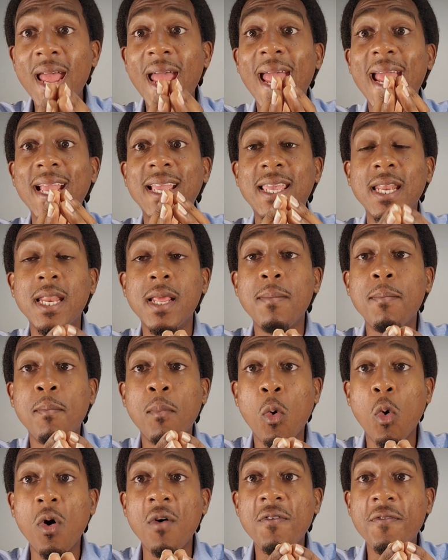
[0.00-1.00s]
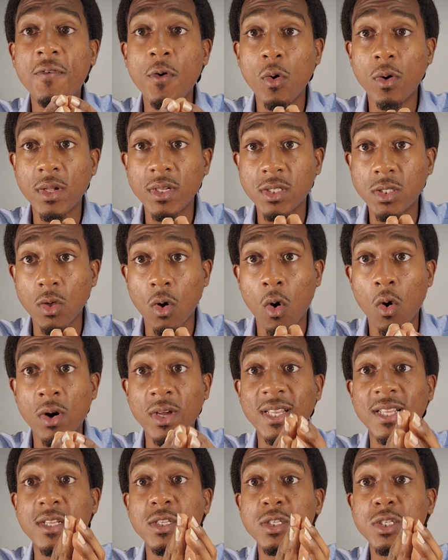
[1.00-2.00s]
and getting more focused
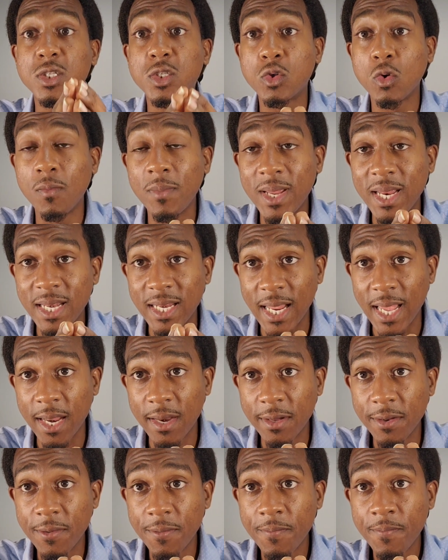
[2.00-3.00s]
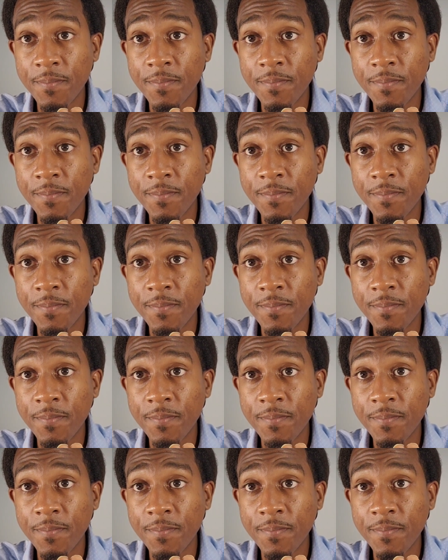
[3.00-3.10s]
on consuming data